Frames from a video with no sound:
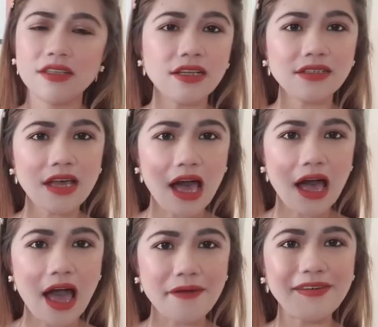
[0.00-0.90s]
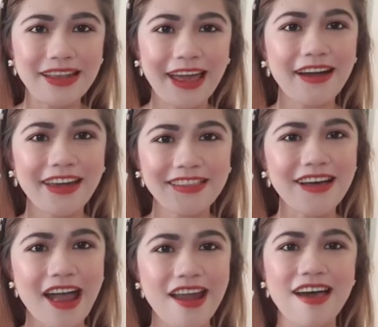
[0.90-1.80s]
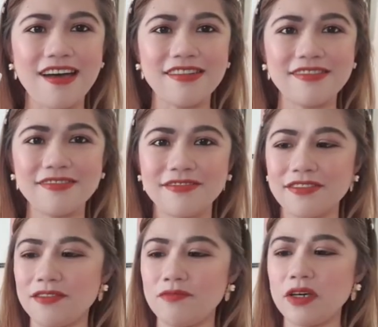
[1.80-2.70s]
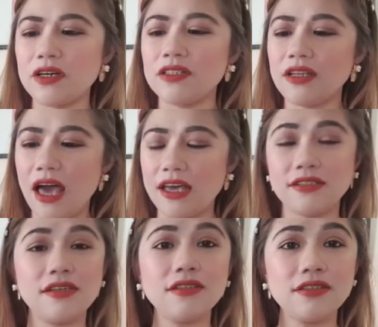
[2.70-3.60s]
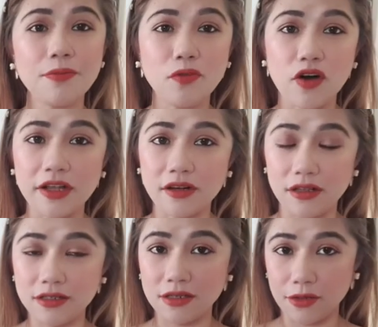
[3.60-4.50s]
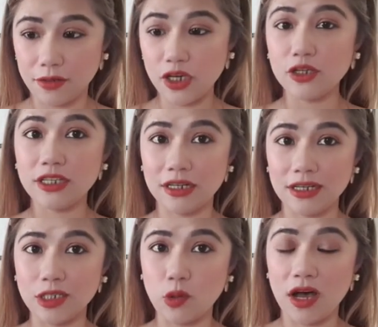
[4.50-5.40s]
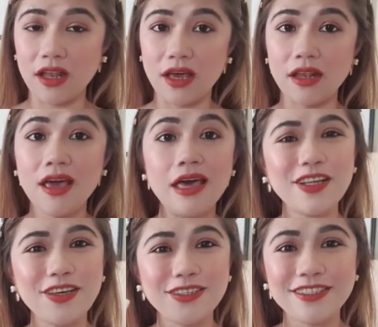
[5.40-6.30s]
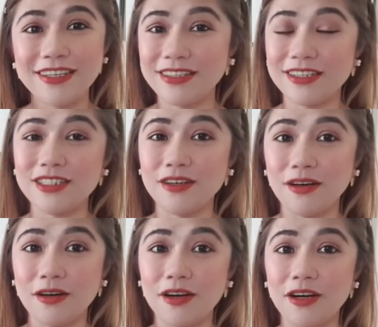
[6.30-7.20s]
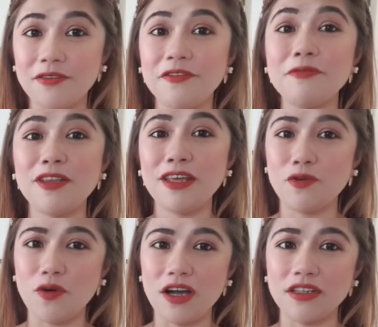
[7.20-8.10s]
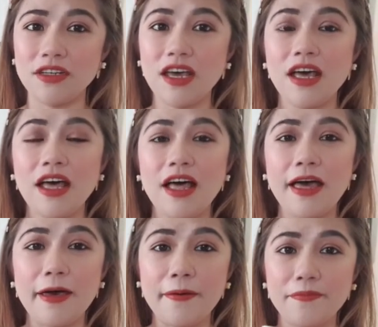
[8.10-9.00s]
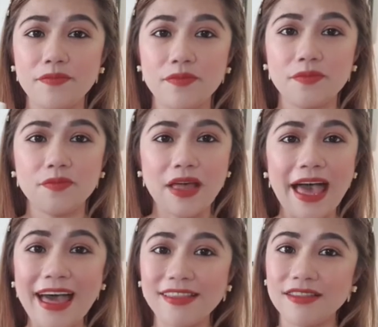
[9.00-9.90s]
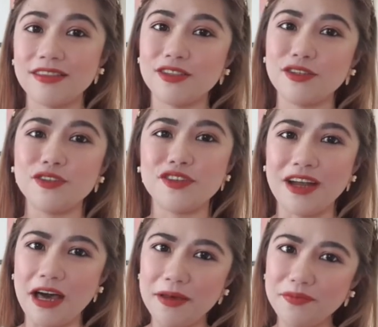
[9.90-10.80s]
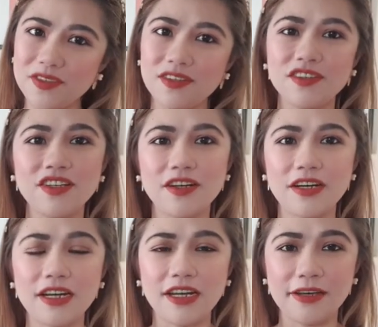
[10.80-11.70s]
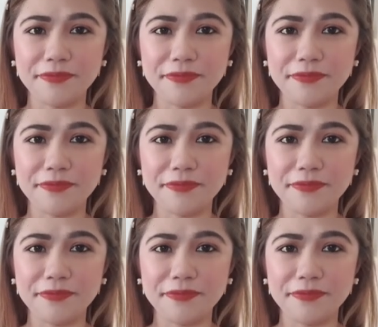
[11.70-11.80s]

since I've been here in Ireland because I saw someone also using this one, and you can use this as your feminine wash. Add 2 drops on your